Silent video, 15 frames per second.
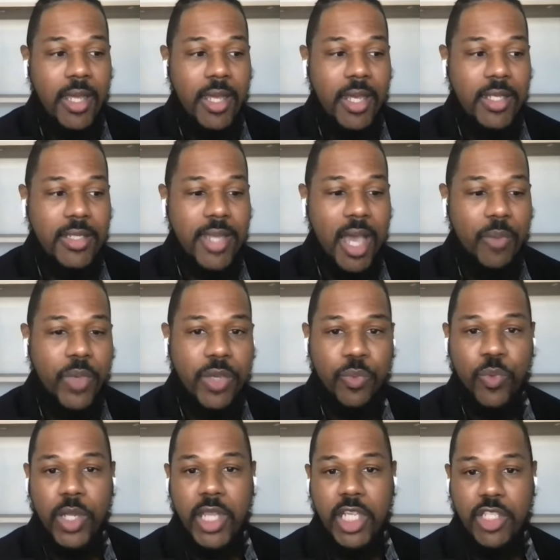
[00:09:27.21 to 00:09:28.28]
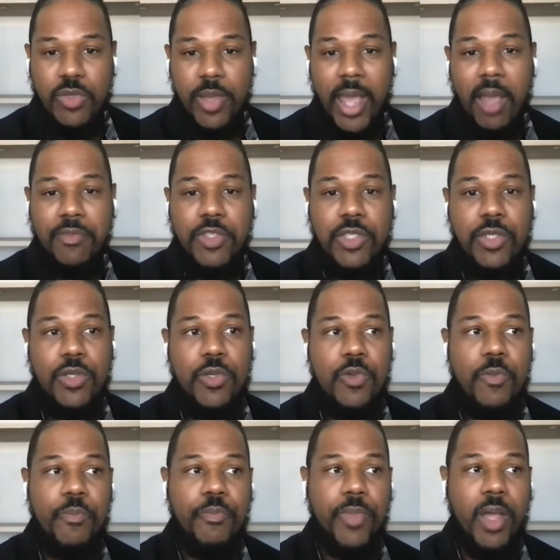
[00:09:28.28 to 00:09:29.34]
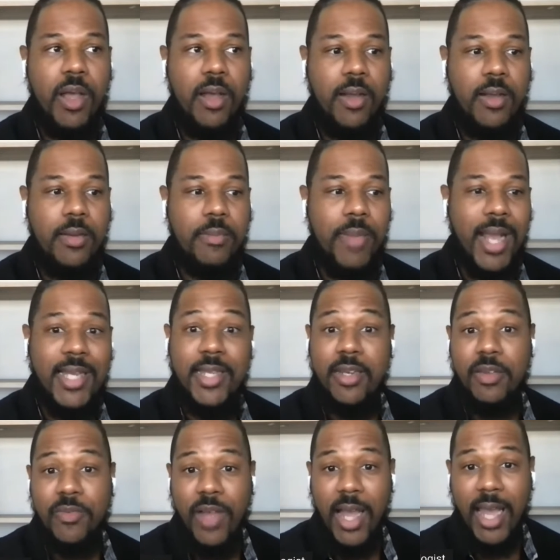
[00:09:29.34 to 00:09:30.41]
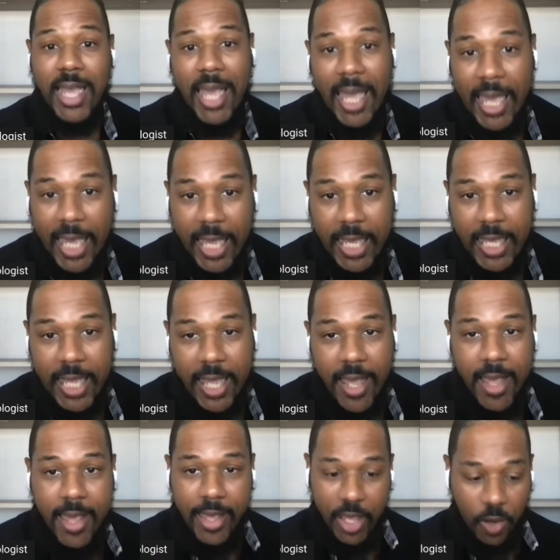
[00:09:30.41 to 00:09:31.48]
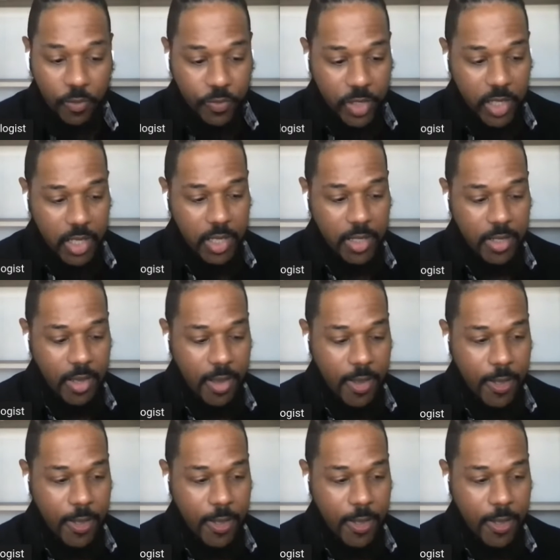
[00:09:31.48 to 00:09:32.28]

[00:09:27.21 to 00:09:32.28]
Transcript: is that we really do have to identify a healthy